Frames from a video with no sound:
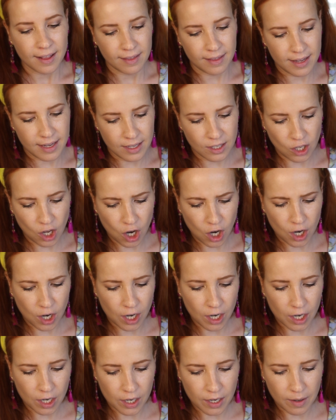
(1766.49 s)
These
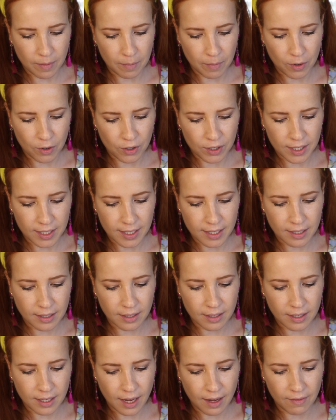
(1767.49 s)
are number
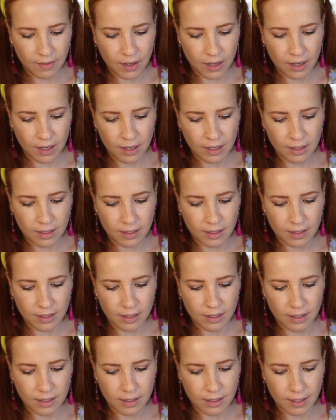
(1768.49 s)
67,
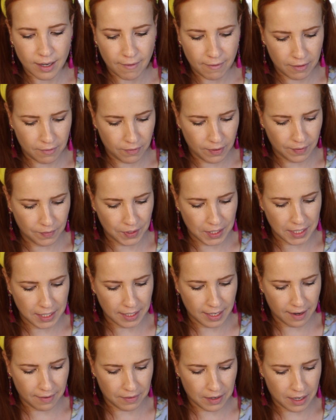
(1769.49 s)

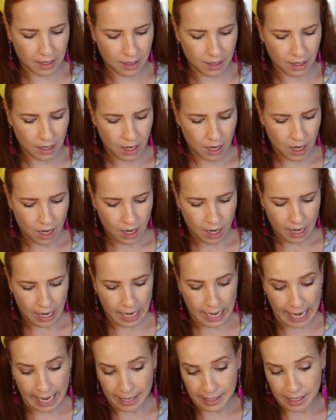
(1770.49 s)
757,
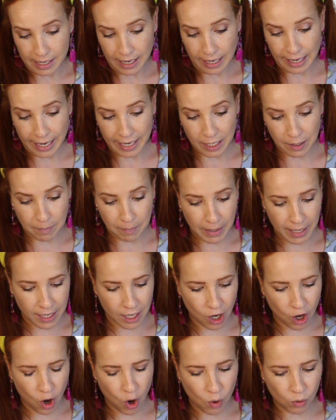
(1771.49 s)
like
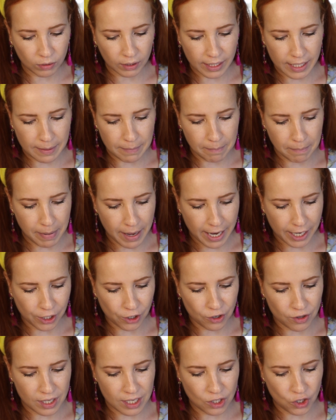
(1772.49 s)
mink only
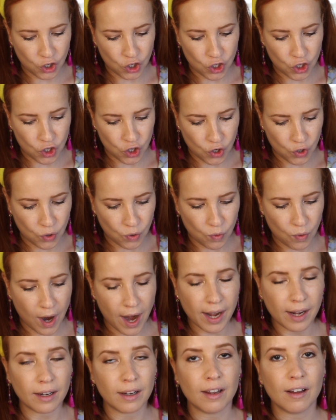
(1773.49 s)
better. These are new.
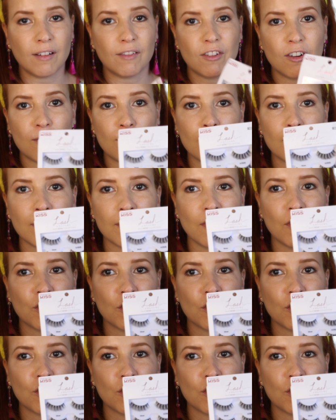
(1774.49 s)
I love them.